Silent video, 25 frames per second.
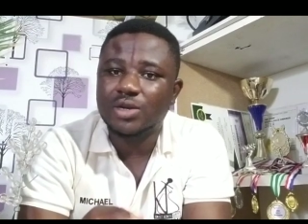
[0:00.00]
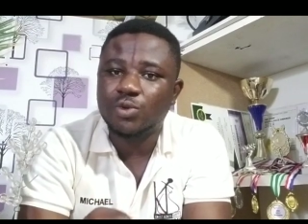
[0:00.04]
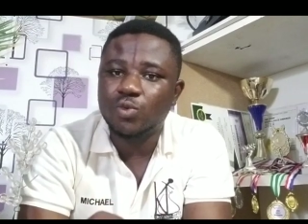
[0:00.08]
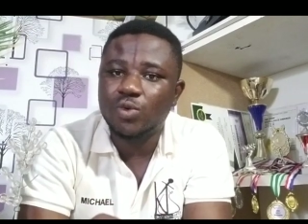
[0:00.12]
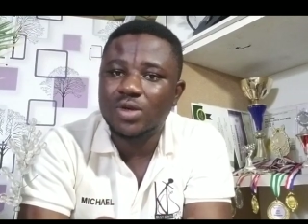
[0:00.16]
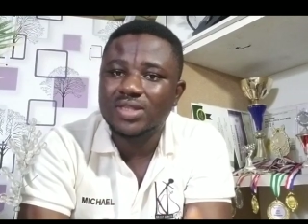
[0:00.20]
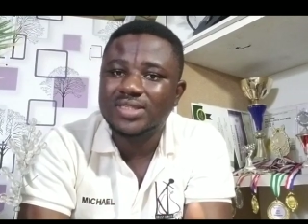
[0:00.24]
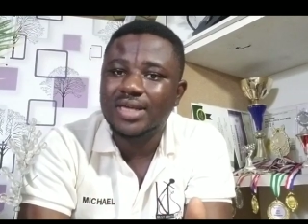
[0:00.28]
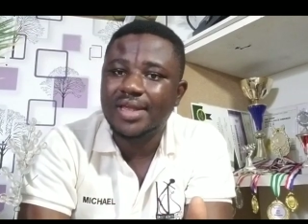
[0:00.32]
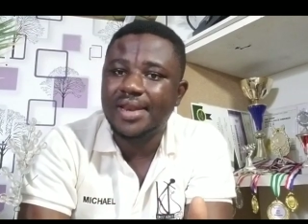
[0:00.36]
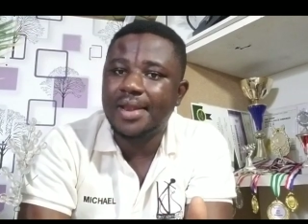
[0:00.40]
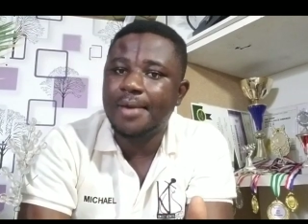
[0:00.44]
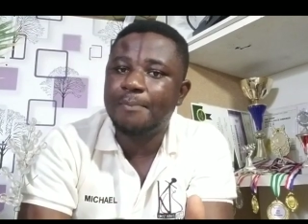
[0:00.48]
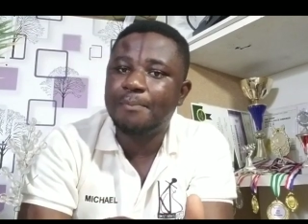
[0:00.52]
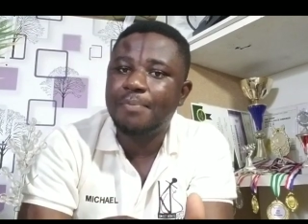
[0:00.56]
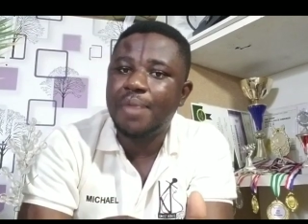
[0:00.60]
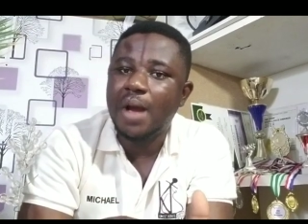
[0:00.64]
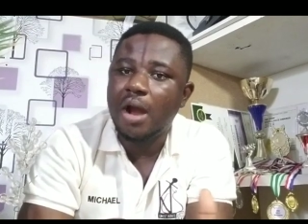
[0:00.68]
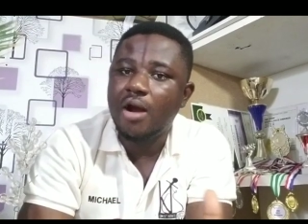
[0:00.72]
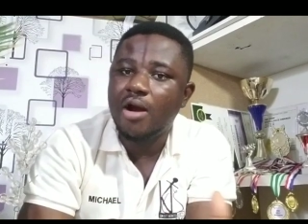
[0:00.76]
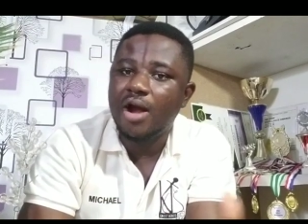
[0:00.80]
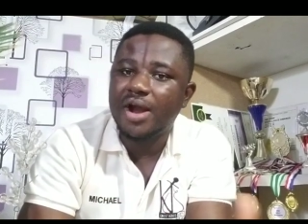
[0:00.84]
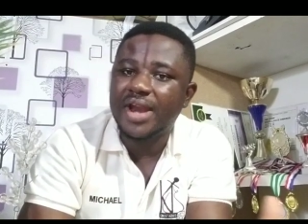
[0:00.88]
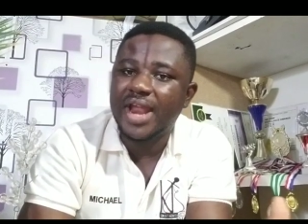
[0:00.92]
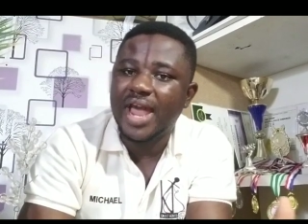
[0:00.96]
What are the
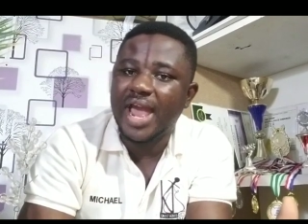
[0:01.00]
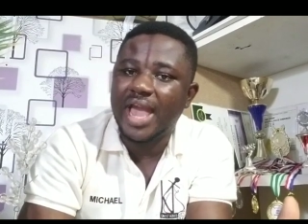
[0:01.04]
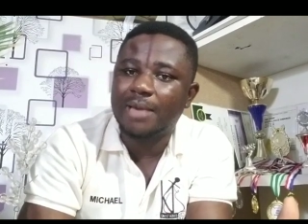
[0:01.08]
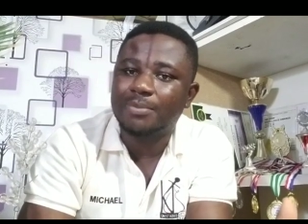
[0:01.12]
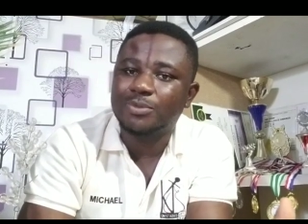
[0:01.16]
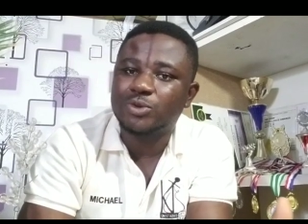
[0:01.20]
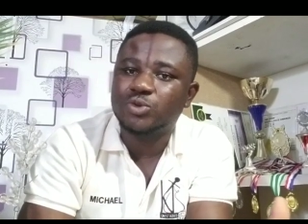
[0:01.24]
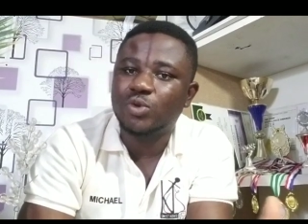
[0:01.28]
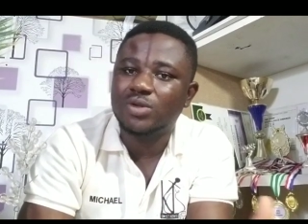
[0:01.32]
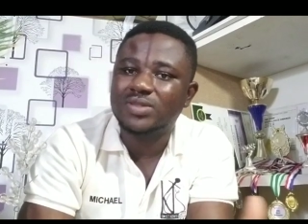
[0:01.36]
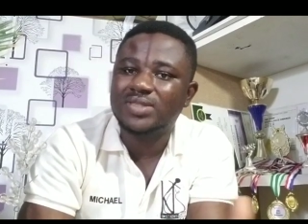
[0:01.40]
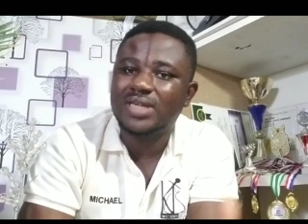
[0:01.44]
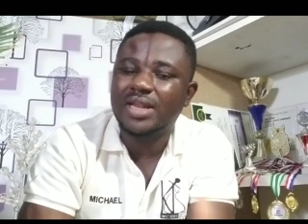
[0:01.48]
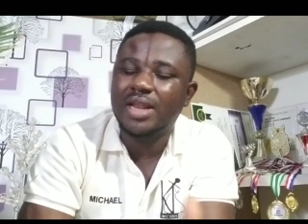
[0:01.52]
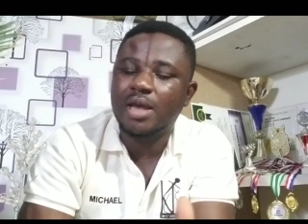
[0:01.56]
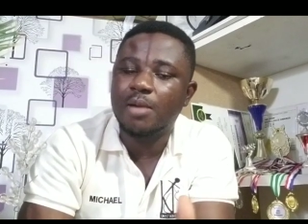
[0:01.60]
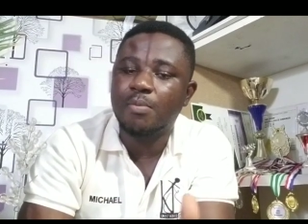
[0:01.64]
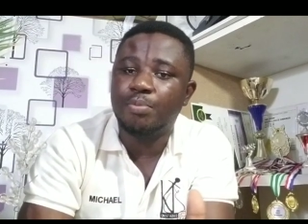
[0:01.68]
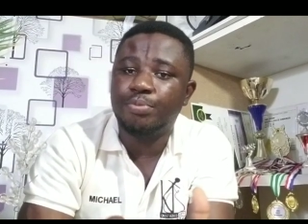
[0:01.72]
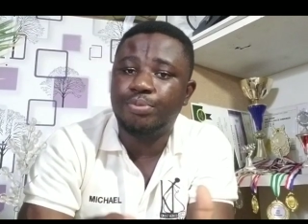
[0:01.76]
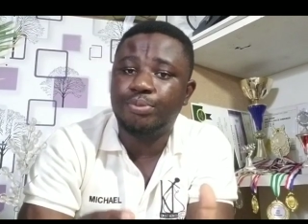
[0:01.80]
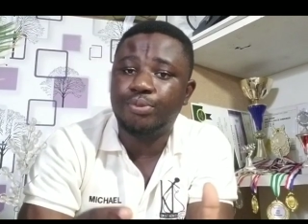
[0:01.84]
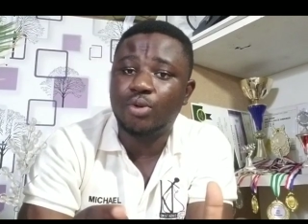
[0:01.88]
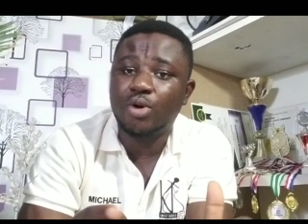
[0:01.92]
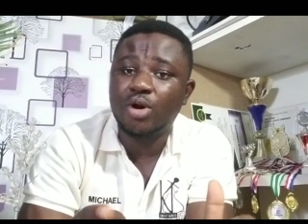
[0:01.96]
paradigms? What are the
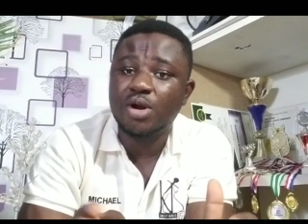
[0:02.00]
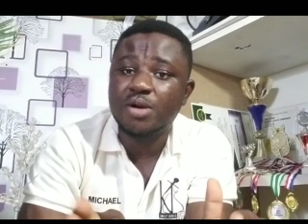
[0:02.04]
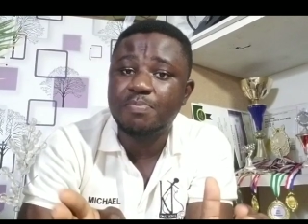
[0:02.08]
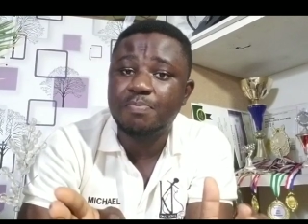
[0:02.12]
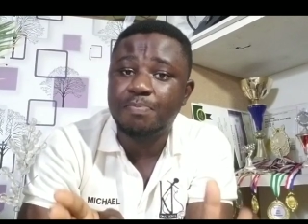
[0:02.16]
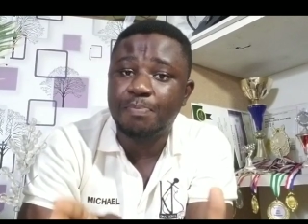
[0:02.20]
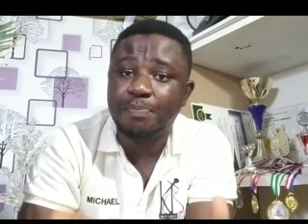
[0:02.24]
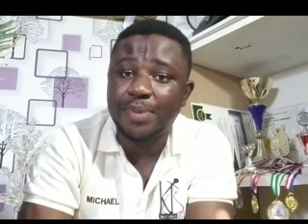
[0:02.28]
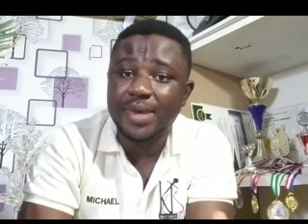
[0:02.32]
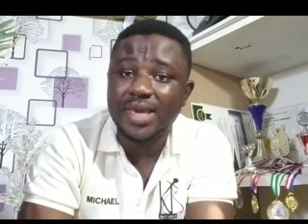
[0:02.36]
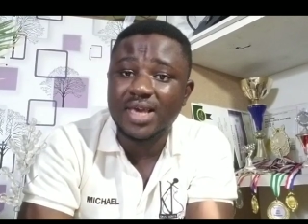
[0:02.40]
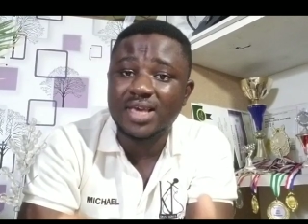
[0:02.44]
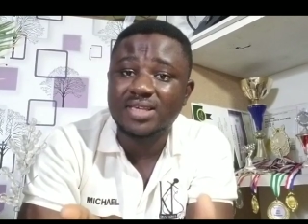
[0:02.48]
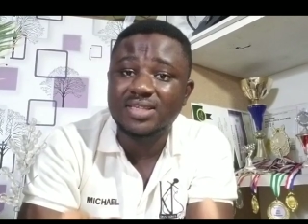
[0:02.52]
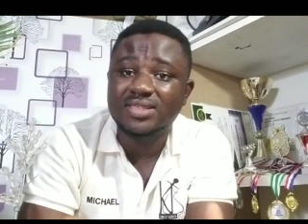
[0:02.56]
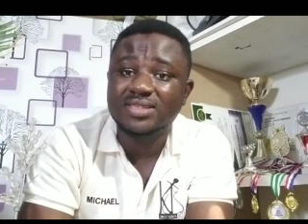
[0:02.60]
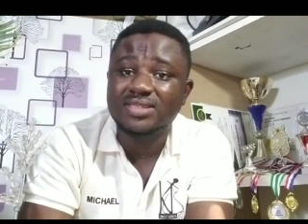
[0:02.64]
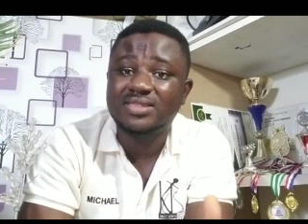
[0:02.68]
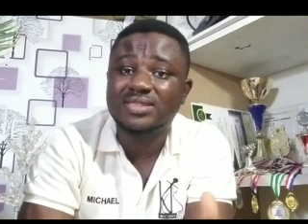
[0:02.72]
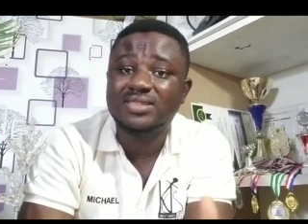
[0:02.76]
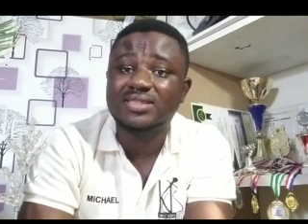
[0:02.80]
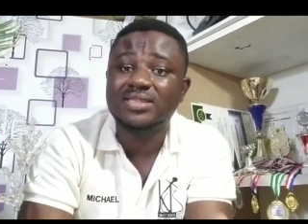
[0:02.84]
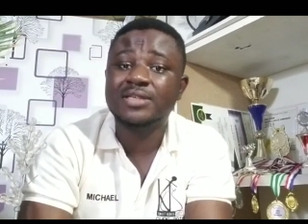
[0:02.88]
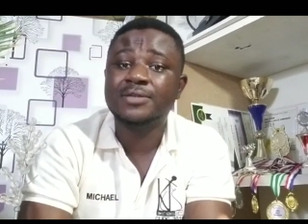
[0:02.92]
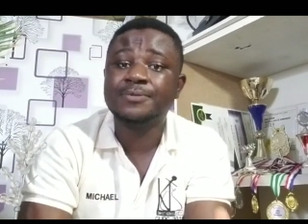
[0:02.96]

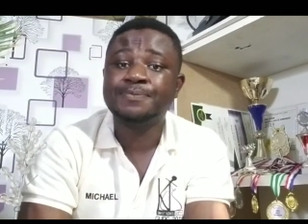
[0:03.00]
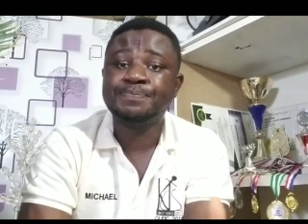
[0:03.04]
broad-based